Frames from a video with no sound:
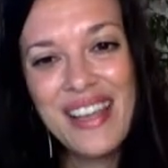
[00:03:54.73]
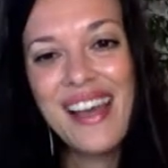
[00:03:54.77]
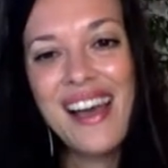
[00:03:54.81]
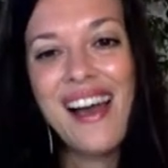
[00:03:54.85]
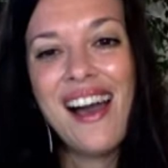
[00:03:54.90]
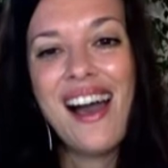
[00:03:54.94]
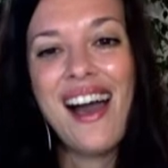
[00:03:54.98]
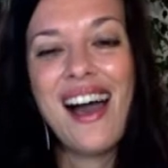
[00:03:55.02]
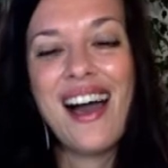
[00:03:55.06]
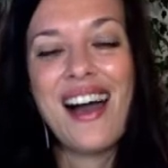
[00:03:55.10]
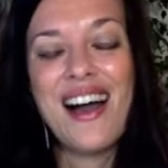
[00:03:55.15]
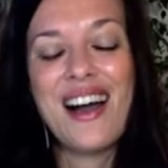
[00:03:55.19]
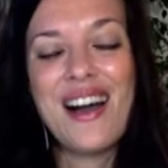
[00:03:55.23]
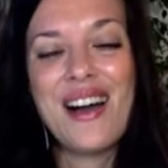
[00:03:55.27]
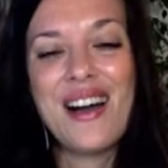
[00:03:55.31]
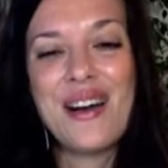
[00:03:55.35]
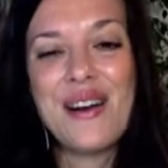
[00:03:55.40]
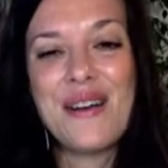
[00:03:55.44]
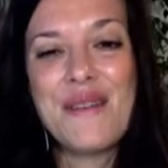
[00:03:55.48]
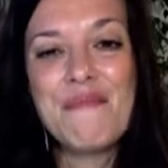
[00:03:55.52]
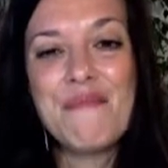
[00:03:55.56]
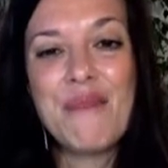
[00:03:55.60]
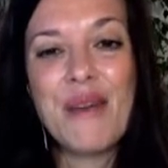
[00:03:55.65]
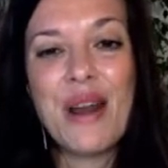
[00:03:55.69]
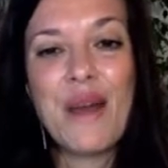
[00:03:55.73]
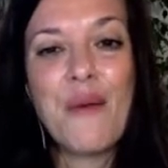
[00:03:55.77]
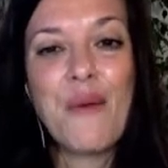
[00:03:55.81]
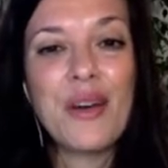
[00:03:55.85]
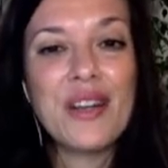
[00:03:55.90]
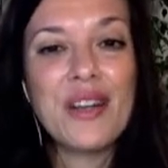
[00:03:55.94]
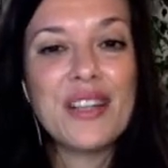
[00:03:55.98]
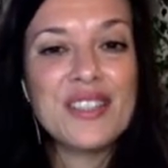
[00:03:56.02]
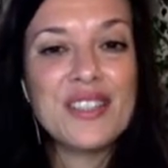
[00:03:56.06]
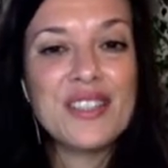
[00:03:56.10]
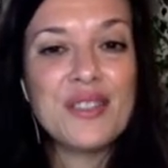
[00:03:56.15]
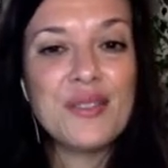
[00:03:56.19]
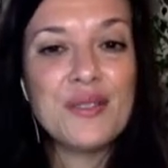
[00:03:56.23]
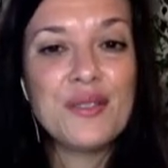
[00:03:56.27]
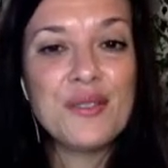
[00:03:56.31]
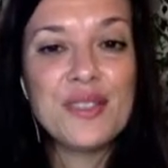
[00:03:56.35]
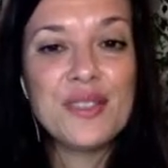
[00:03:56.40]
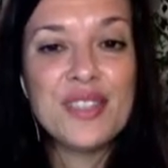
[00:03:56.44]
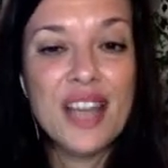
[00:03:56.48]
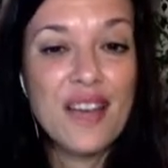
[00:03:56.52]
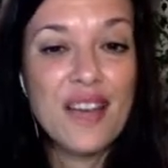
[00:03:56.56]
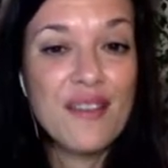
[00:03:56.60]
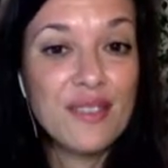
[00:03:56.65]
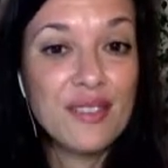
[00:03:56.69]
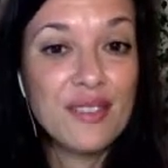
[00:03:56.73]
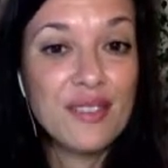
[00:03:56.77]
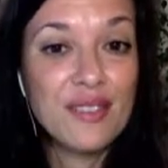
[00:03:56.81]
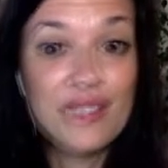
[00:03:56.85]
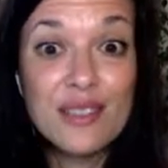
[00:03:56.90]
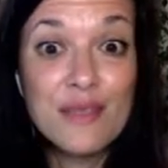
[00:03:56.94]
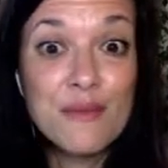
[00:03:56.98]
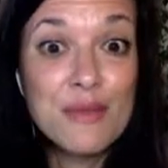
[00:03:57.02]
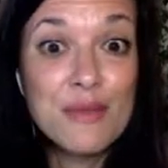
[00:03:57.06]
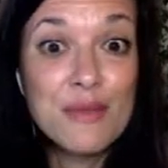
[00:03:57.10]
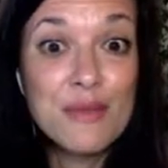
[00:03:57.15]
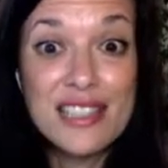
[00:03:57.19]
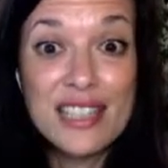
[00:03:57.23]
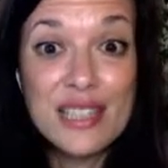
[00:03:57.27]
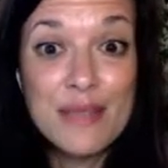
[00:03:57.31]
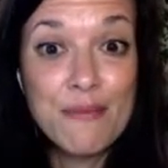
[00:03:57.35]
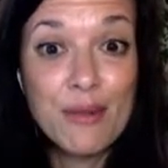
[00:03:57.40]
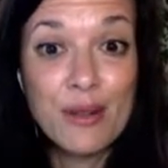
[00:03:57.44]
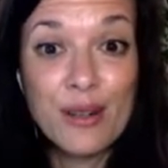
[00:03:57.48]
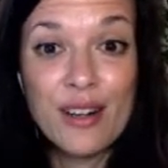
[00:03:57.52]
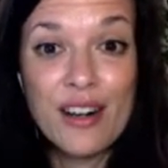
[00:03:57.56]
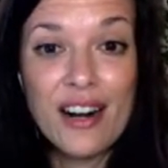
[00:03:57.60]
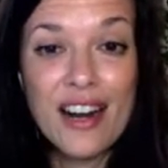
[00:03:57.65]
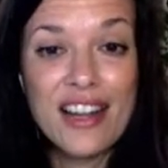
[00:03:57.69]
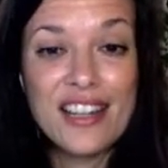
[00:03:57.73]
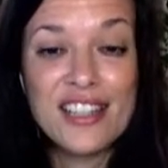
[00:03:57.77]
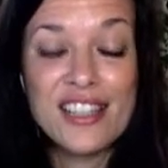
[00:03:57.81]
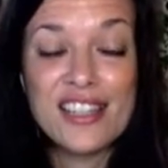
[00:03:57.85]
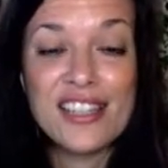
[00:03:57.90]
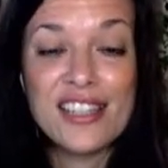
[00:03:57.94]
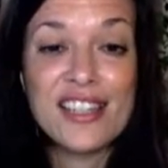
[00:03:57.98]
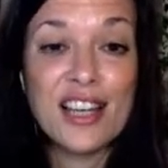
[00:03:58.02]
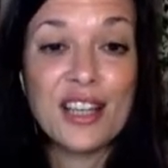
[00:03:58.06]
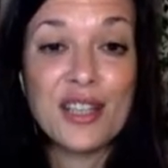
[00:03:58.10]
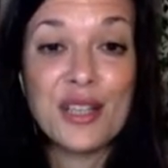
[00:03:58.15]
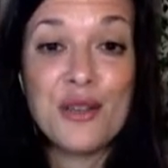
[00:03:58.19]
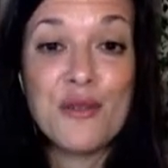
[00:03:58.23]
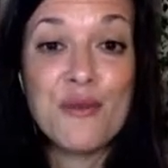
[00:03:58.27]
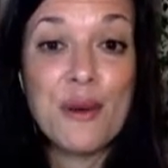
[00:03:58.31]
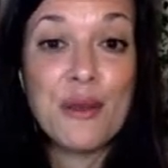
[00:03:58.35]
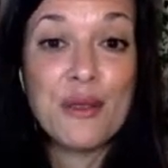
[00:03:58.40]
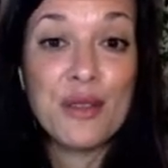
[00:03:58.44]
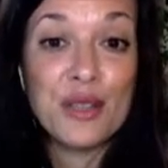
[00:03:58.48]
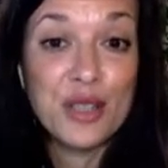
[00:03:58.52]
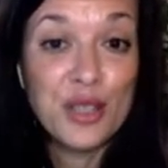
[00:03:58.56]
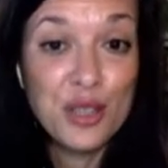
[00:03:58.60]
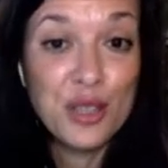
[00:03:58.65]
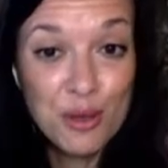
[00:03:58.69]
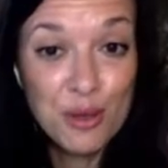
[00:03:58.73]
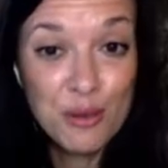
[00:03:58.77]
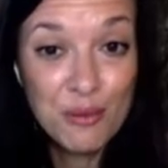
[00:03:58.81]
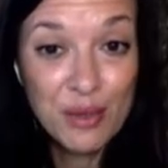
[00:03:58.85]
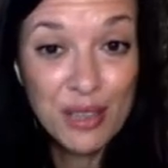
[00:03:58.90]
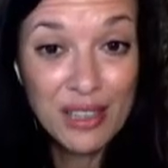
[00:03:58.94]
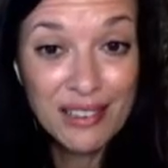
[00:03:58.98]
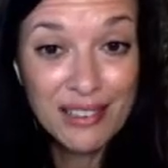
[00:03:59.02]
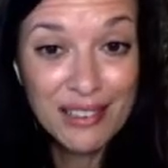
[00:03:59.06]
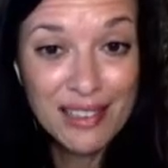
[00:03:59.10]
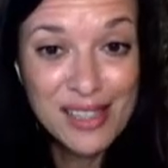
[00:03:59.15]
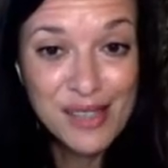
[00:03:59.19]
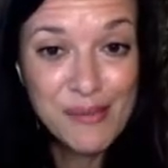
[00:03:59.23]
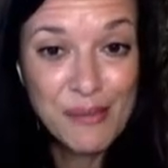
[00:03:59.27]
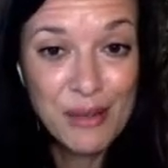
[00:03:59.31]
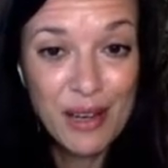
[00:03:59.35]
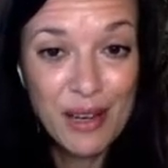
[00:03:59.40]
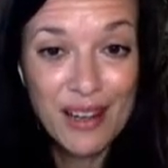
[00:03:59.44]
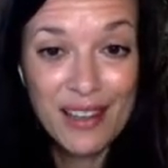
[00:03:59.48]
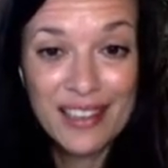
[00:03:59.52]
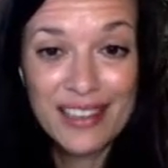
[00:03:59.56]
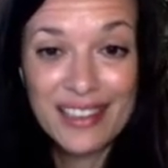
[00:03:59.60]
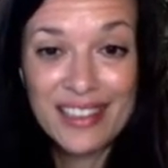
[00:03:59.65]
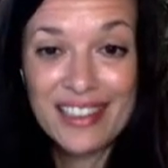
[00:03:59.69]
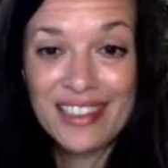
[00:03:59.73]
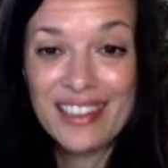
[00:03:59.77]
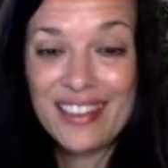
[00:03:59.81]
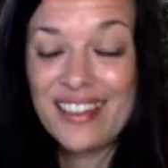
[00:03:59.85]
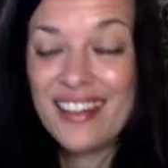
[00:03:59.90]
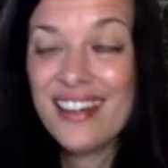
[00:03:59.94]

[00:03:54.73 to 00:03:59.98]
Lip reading: But I wanted to dive a little bit deeper and just tell you about the human being that's behind here.